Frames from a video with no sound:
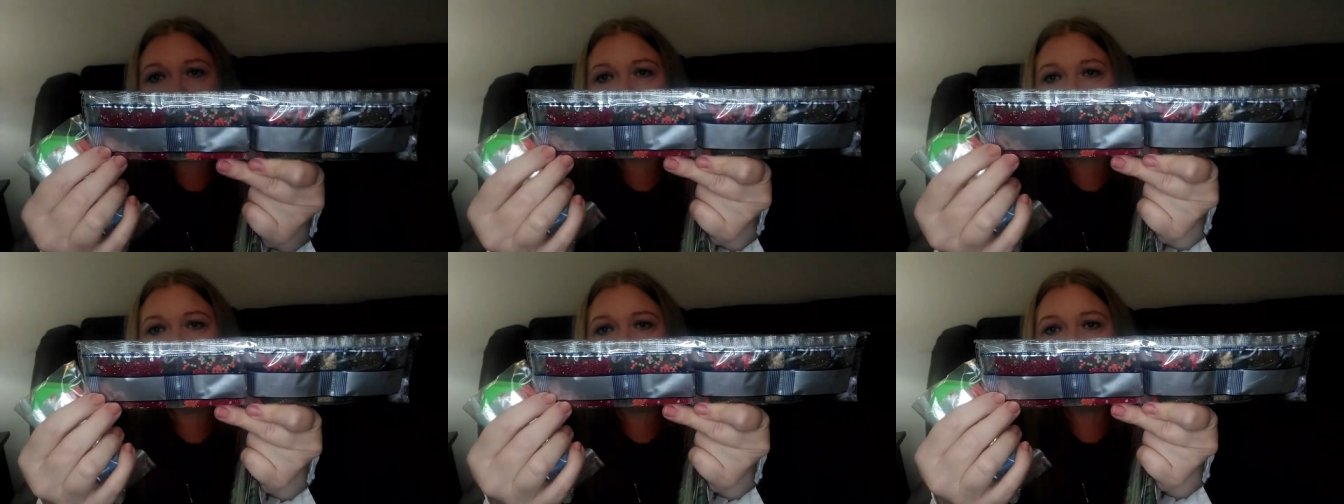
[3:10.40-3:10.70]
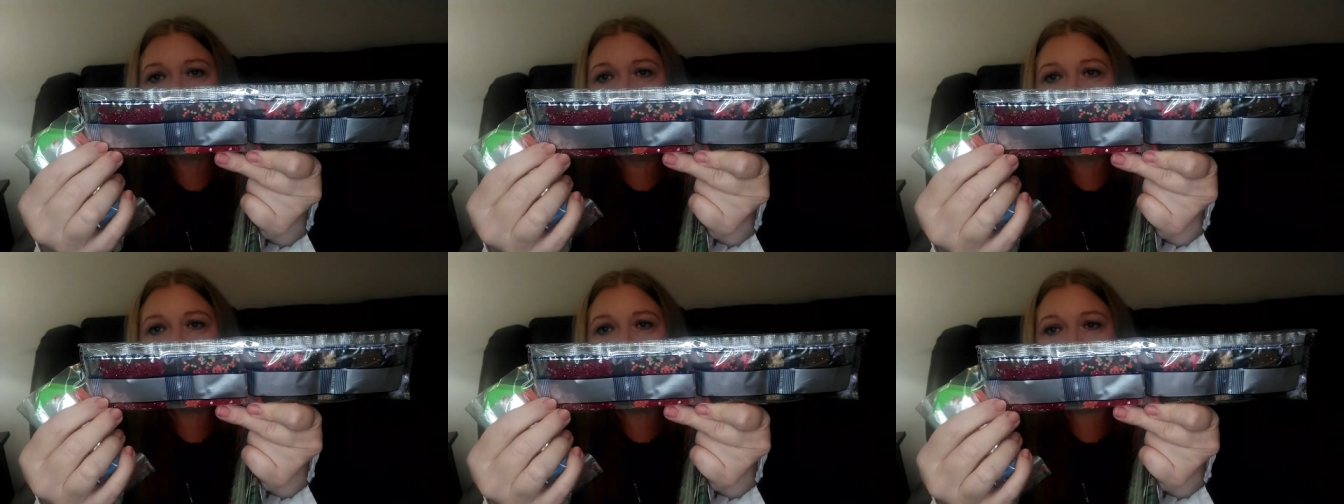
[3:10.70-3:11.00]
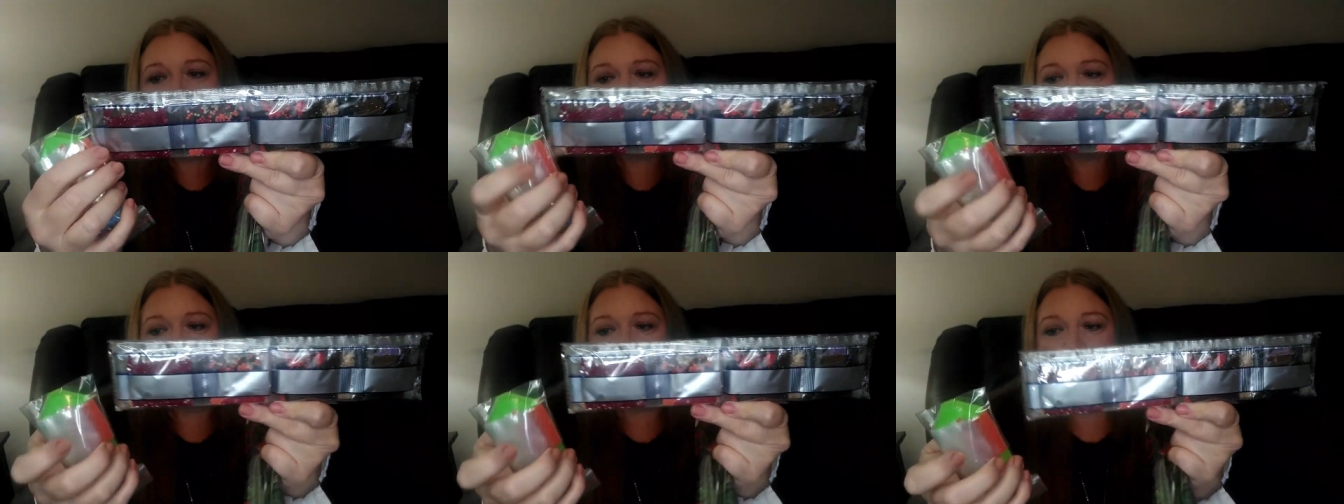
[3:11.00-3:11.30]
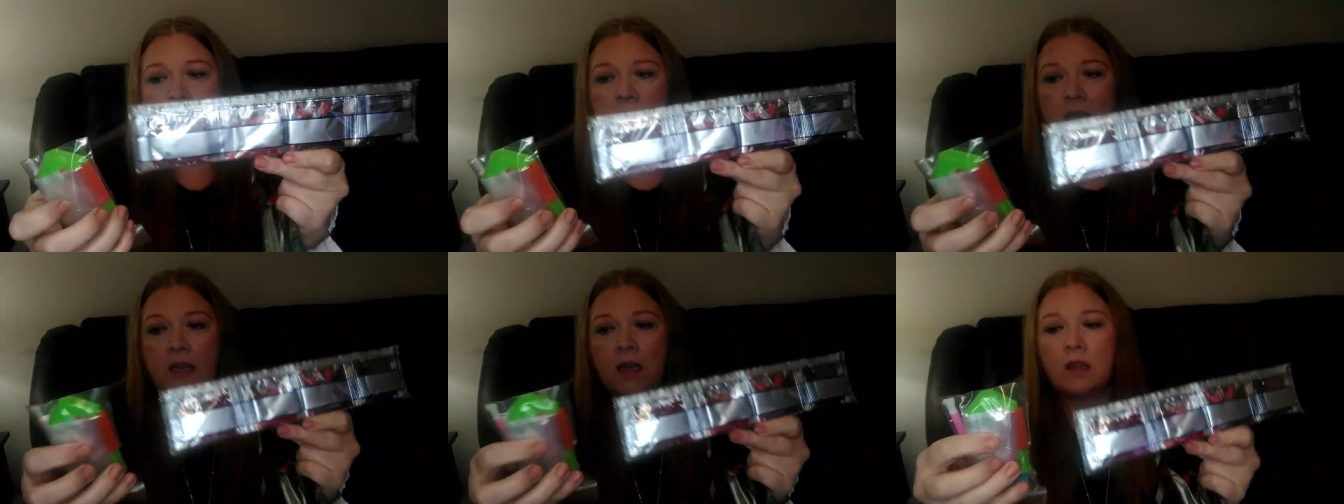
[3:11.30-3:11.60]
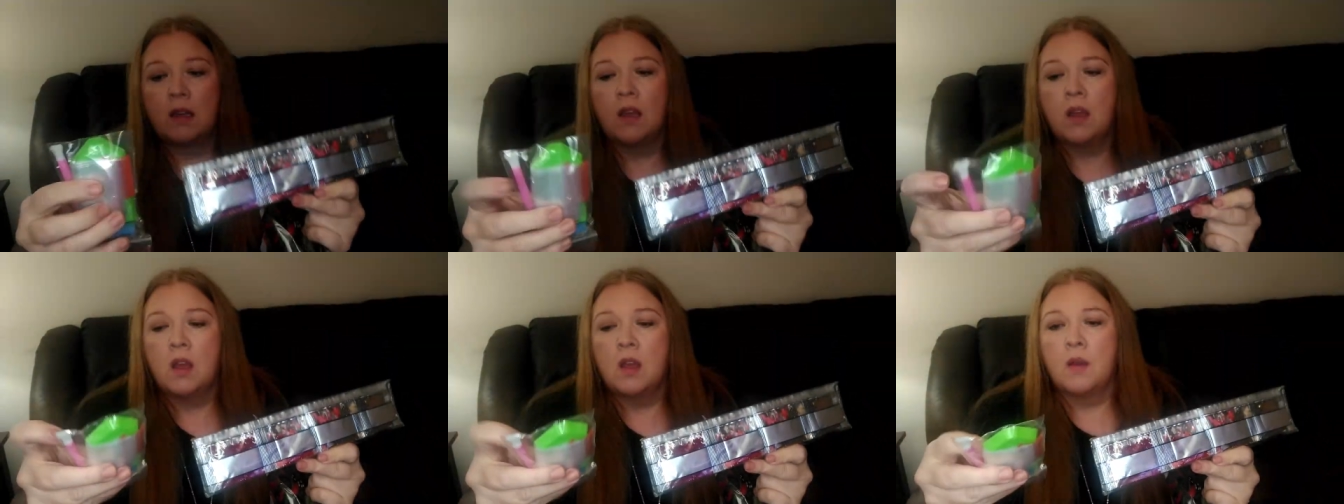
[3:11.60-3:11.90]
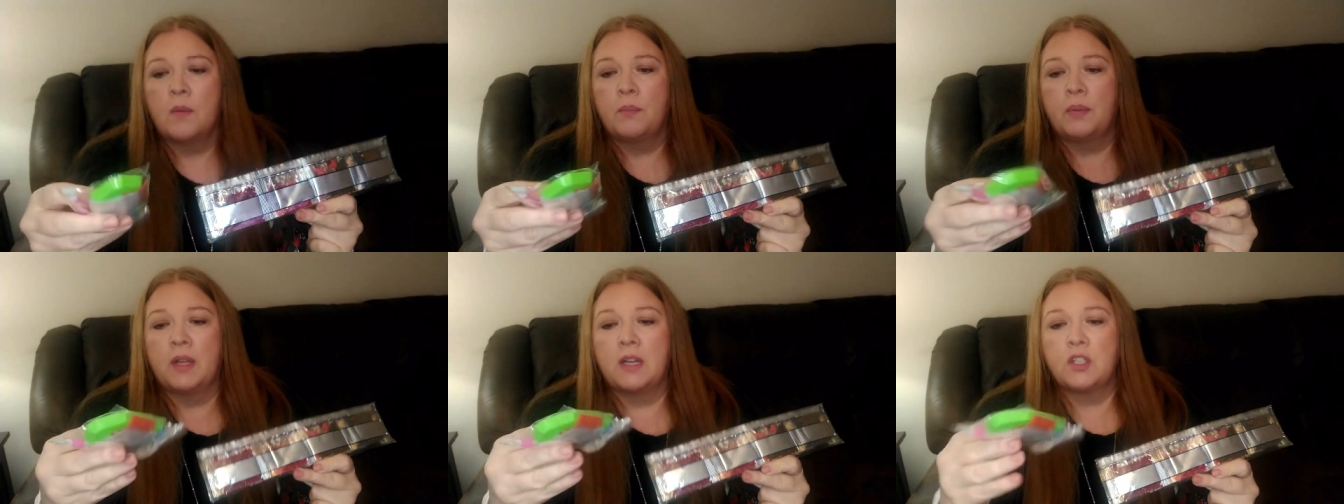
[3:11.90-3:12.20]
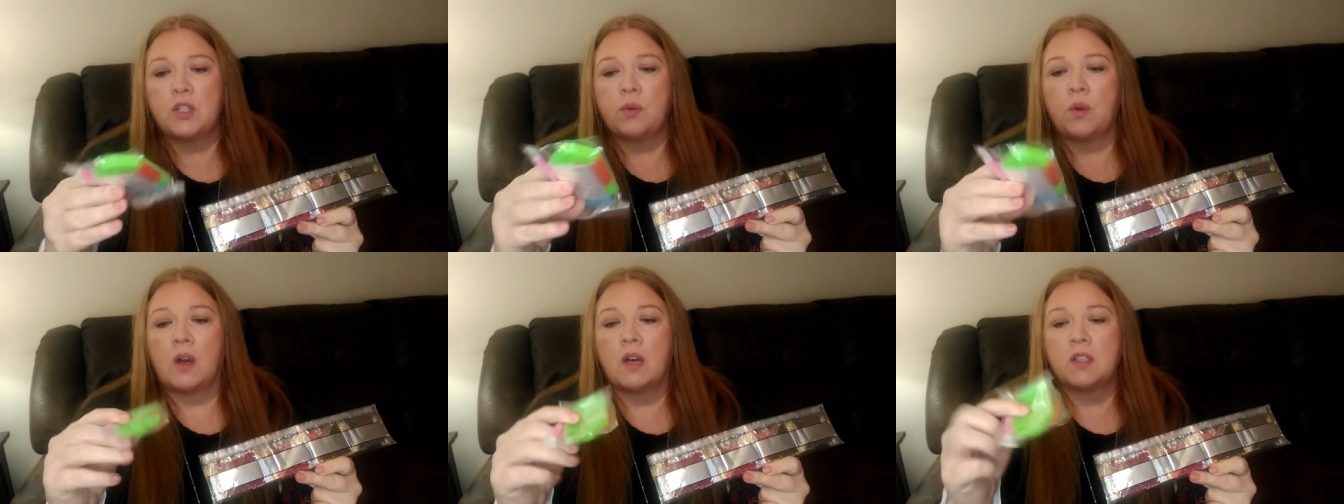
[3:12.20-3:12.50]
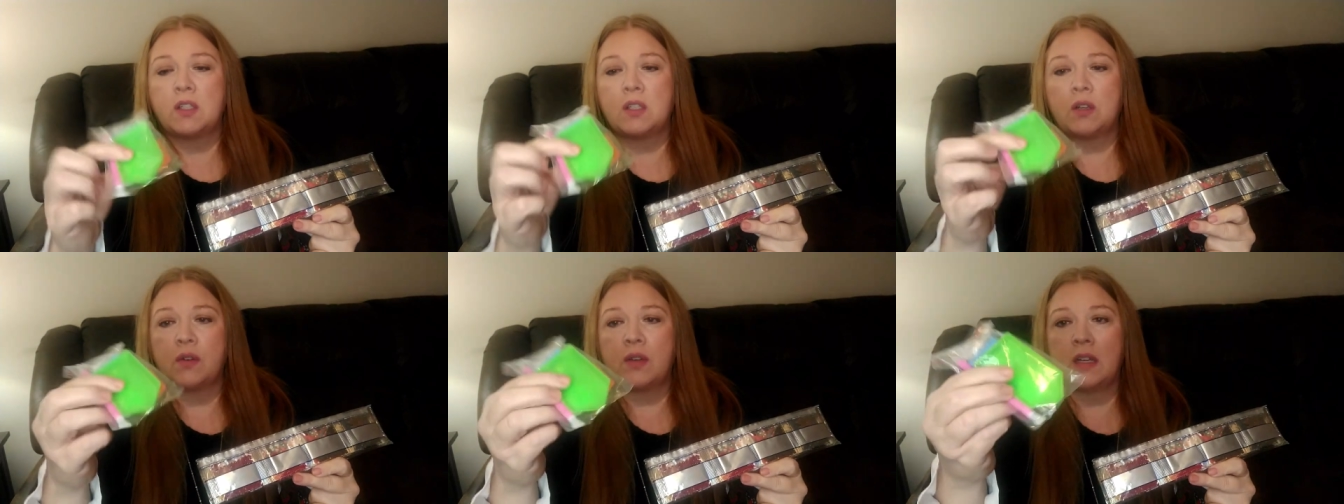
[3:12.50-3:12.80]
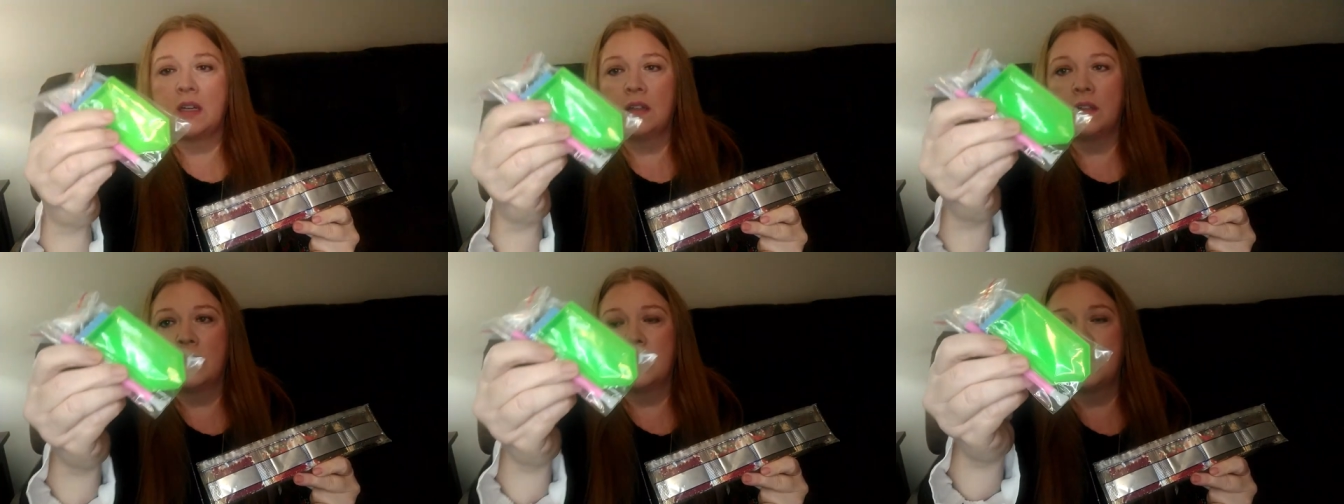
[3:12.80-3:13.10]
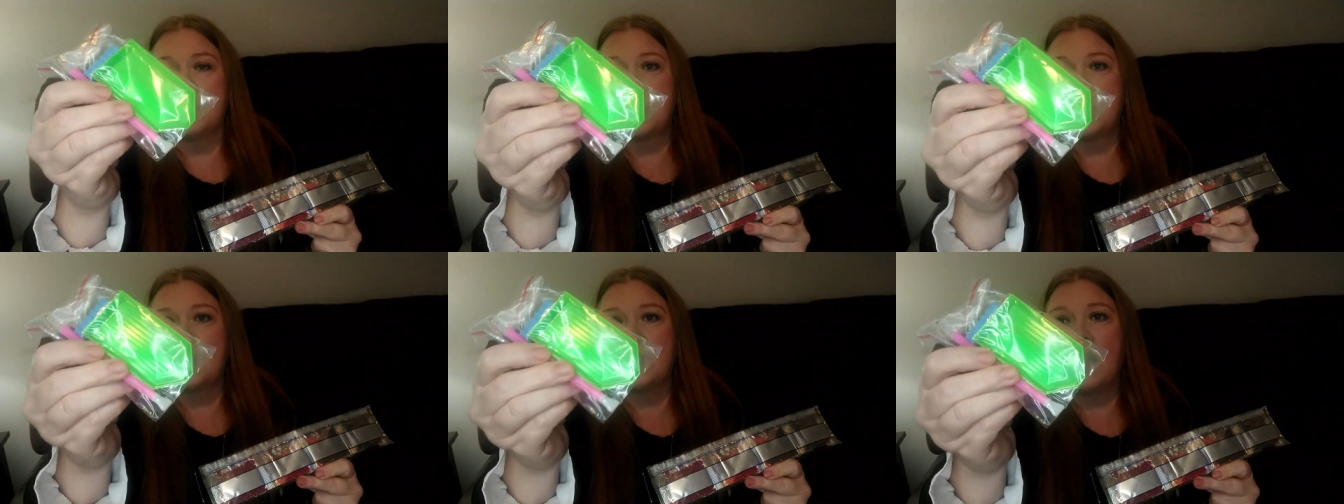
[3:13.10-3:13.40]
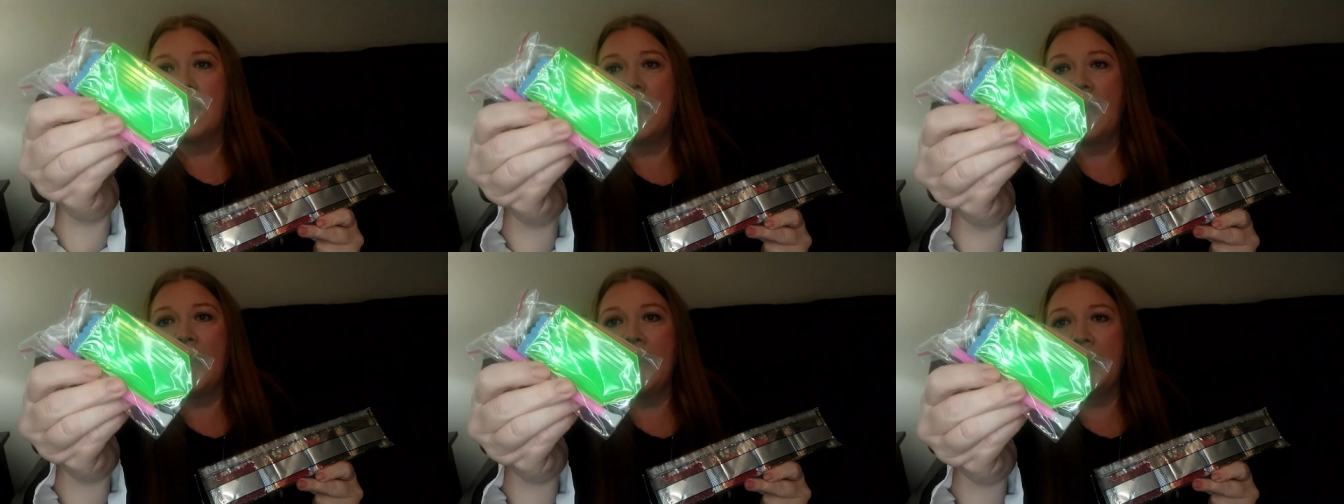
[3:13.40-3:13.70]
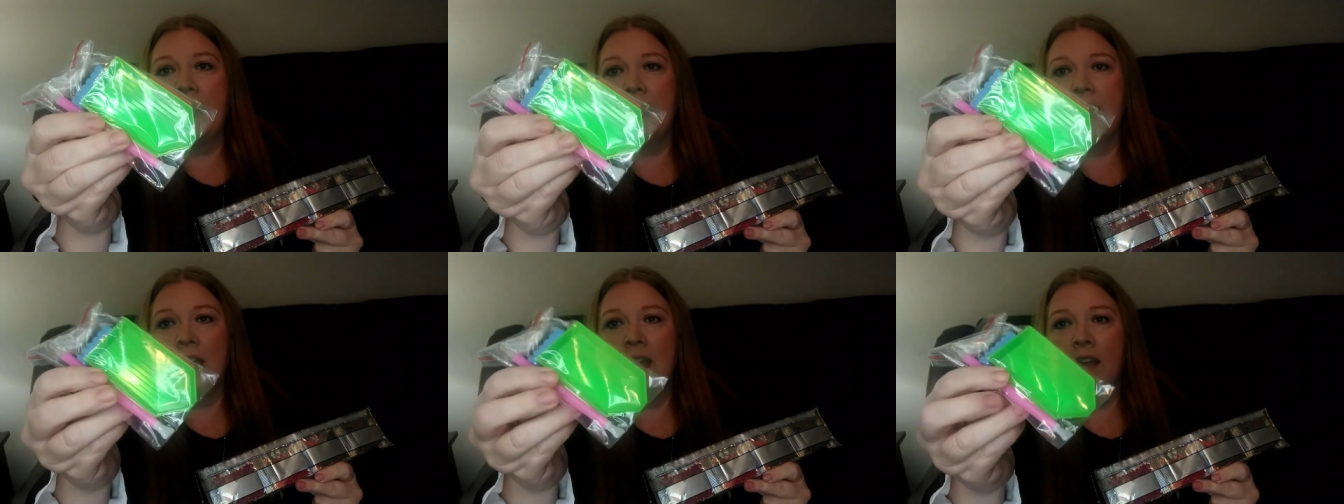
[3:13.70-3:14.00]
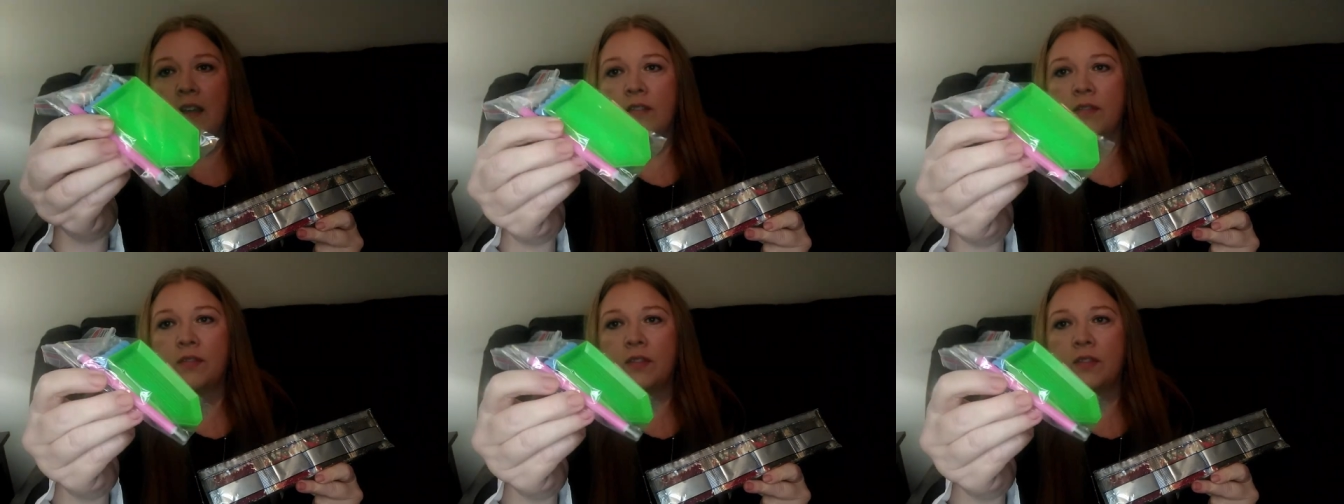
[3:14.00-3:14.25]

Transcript: the diamond painting. Plus, you also get a little tray,